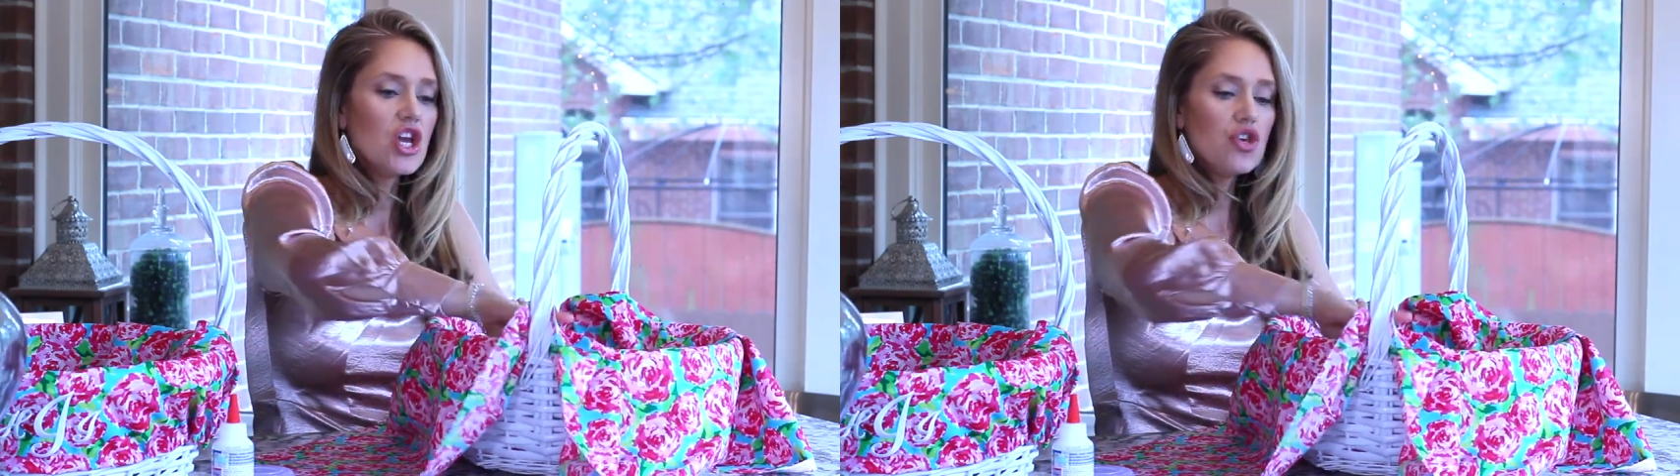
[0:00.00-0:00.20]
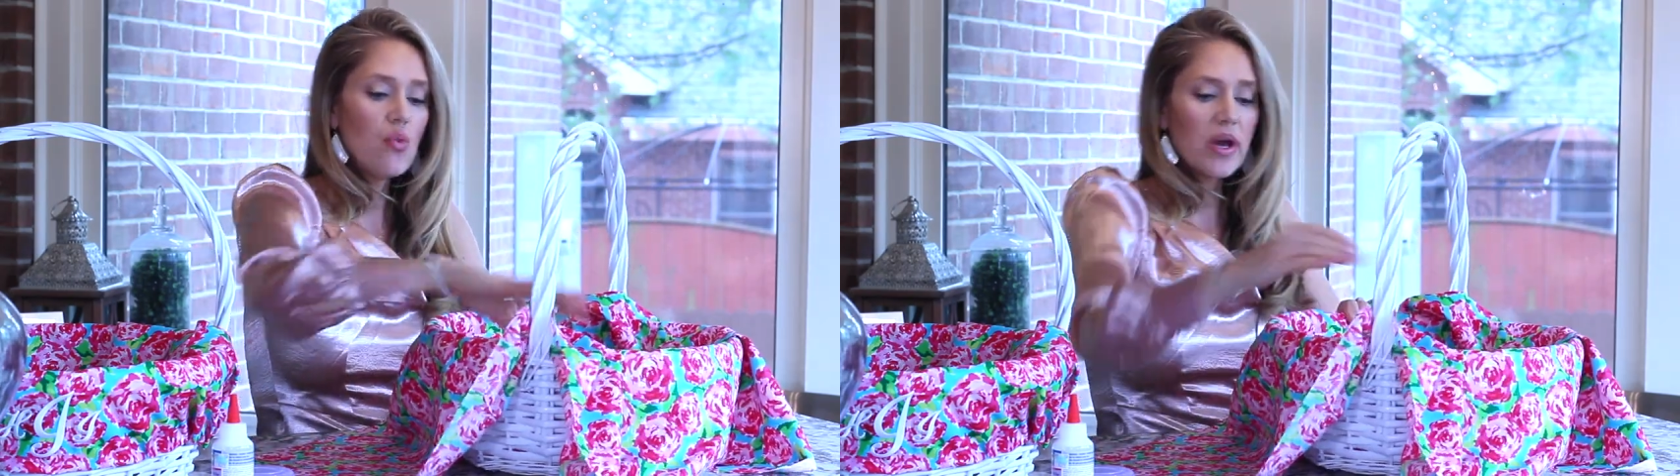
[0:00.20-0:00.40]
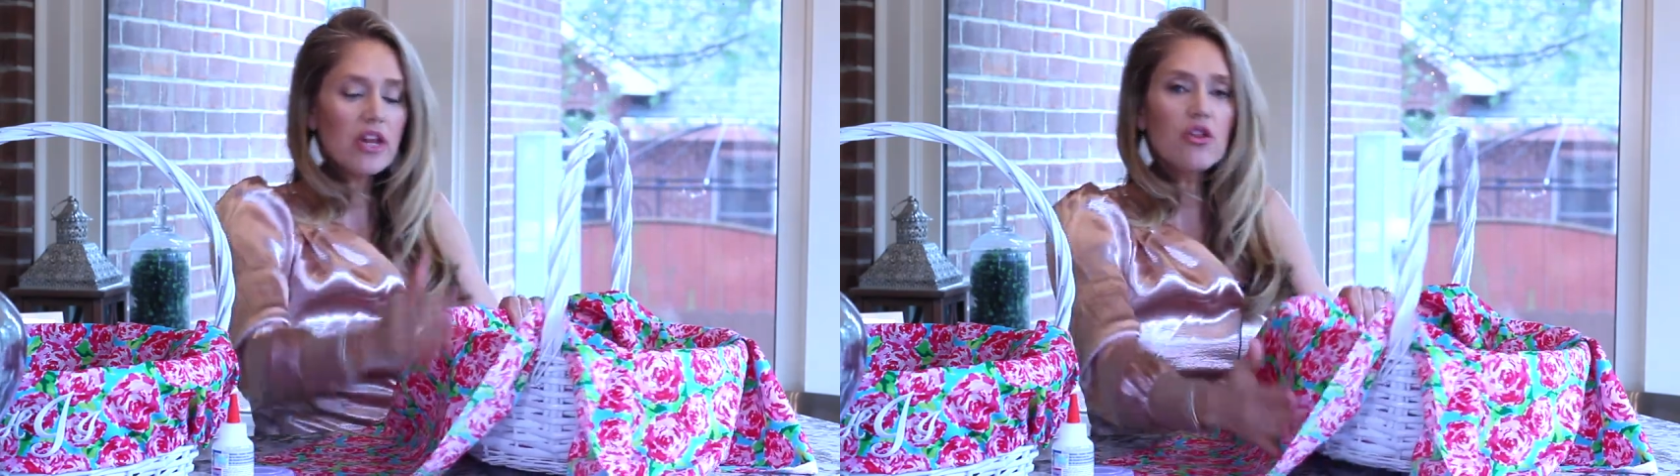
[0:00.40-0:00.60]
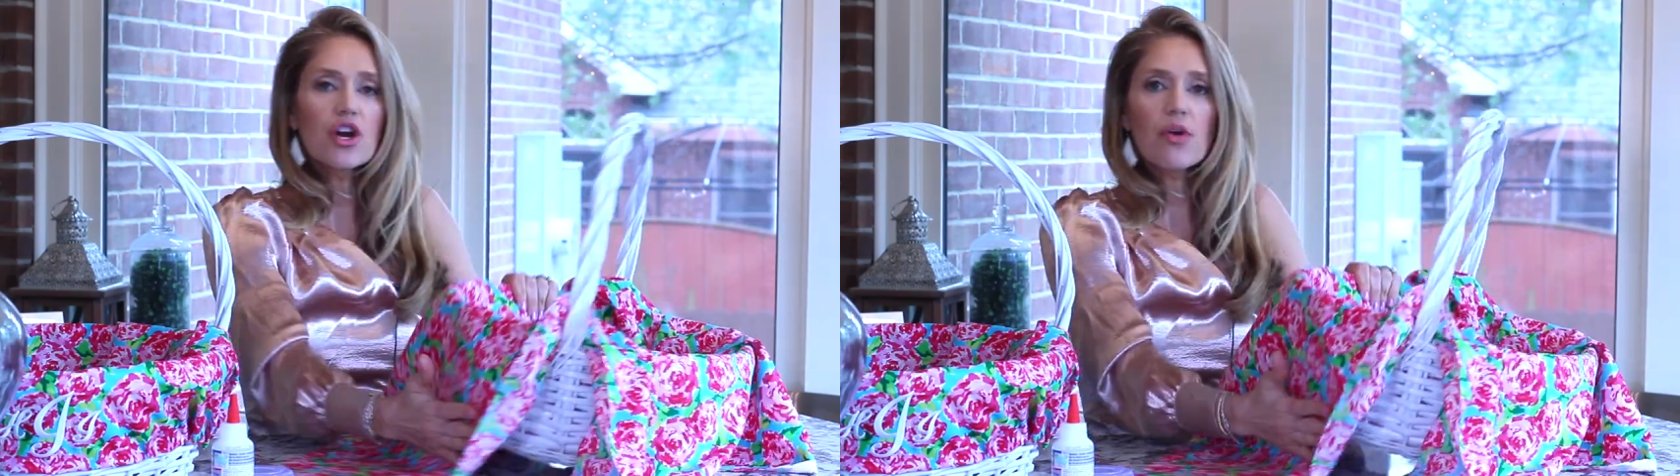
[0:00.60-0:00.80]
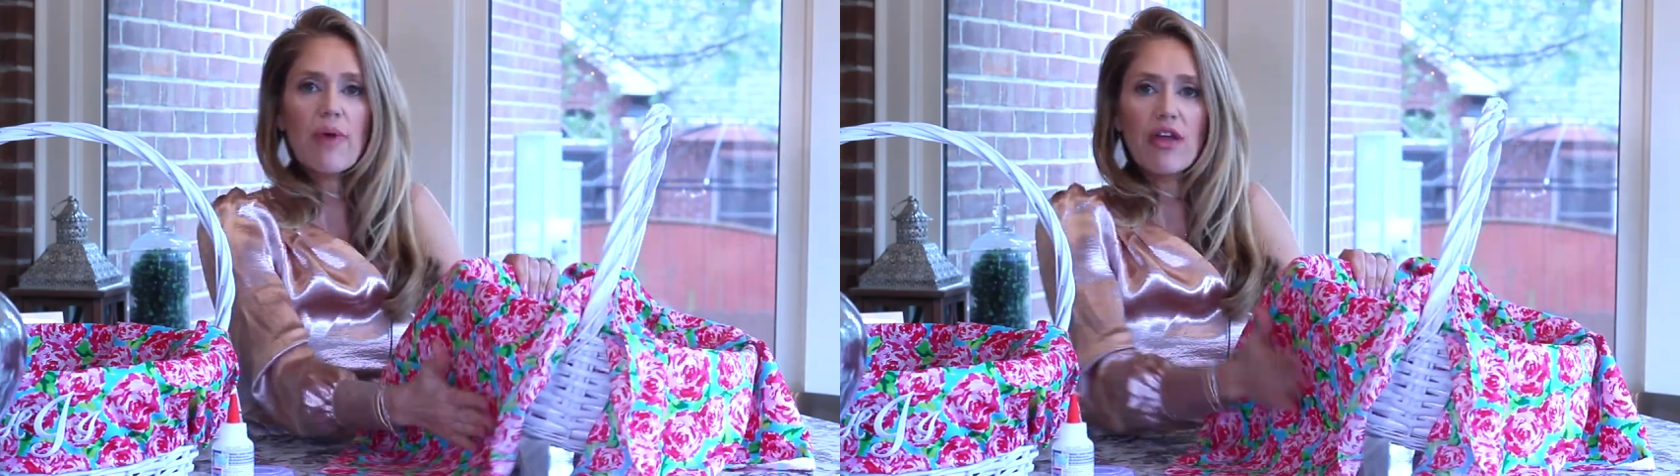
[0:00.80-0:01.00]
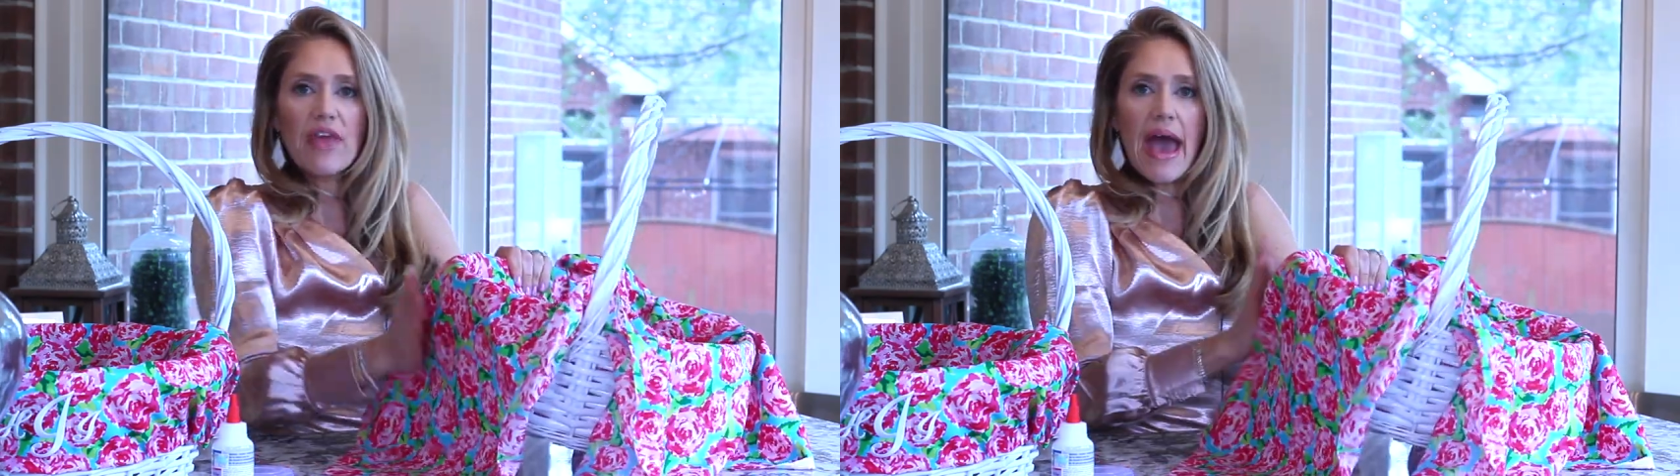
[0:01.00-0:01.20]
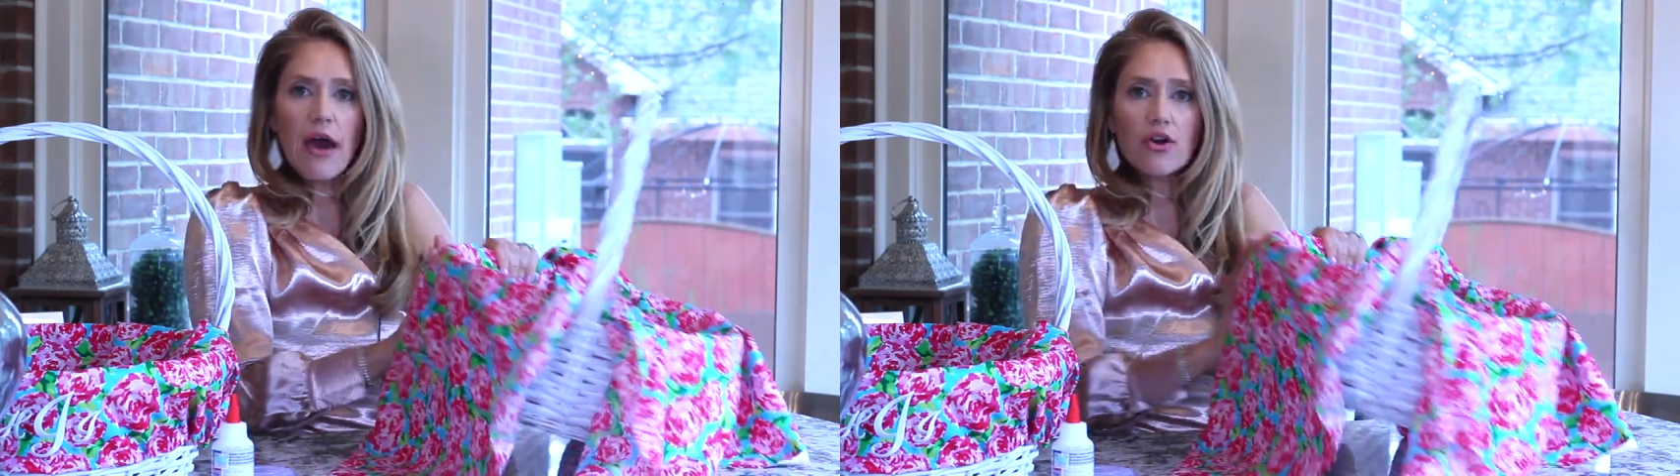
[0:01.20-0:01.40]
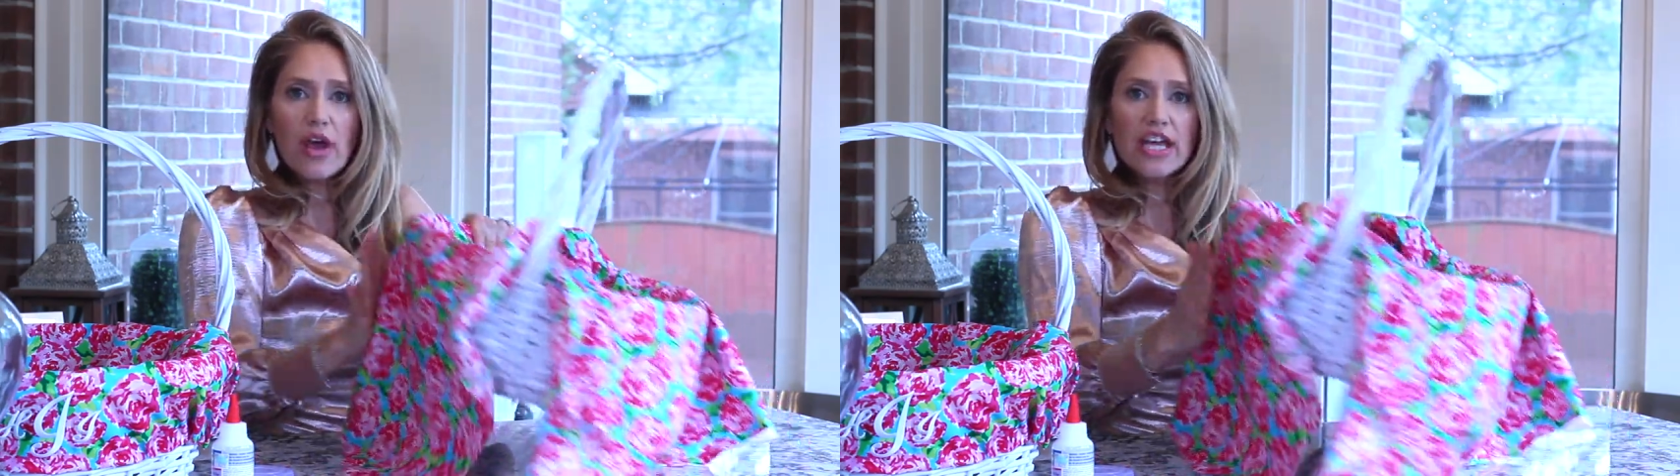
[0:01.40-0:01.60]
you want to look around the outer